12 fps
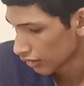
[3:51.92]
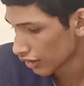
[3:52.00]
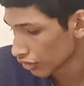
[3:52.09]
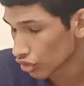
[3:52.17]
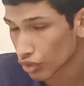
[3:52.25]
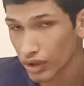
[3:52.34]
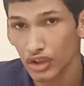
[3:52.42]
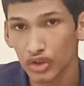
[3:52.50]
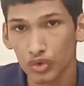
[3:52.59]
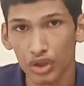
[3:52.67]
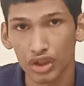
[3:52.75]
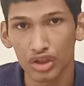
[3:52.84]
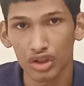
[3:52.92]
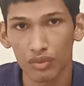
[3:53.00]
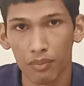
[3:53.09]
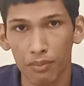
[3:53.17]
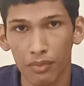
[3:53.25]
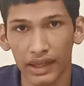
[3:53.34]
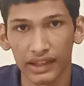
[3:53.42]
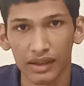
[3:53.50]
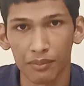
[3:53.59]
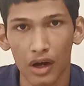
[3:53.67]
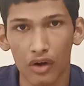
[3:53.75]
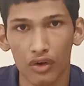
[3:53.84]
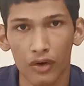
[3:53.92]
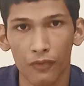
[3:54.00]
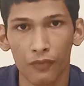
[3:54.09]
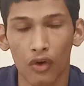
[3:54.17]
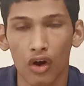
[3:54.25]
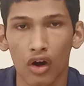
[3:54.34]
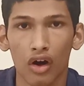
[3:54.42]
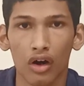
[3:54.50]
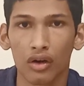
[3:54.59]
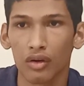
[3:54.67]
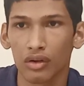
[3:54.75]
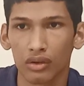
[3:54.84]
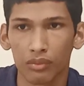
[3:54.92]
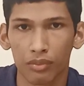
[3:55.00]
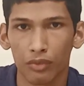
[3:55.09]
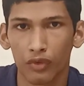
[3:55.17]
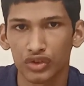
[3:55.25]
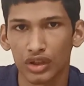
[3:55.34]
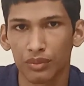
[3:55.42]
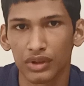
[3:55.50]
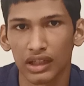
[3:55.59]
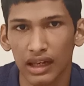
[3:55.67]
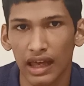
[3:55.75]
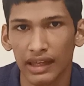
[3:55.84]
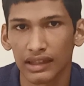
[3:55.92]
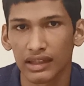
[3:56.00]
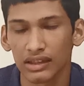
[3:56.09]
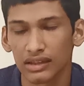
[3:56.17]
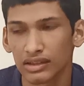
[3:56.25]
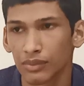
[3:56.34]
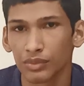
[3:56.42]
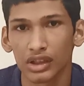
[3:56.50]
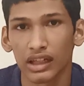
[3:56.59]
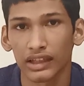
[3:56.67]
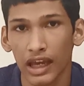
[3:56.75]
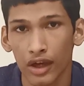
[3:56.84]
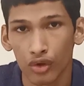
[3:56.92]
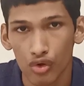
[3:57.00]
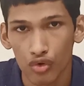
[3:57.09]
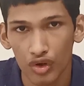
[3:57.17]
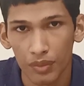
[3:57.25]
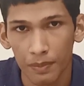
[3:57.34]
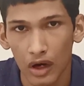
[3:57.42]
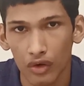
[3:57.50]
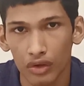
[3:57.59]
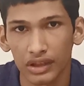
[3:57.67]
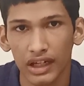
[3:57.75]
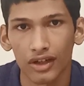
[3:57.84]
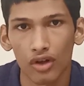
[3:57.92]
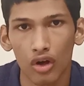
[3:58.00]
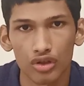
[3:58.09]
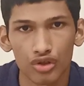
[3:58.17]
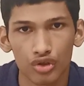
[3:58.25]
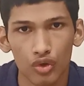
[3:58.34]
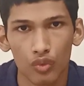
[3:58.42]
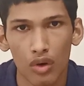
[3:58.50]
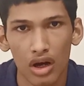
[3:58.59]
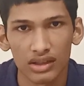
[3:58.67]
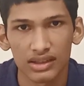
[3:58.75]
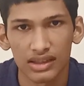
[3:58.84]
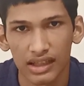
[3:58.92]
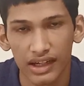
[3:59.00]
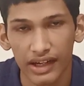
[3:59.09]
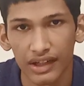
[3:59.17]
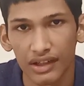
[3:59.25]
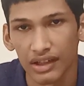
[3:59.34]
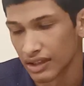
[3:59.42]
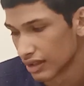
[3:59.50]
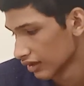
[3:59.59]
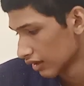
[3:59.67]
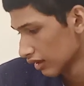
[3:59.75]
then you can switch baking powder for something like arrowroot powder. That also works great.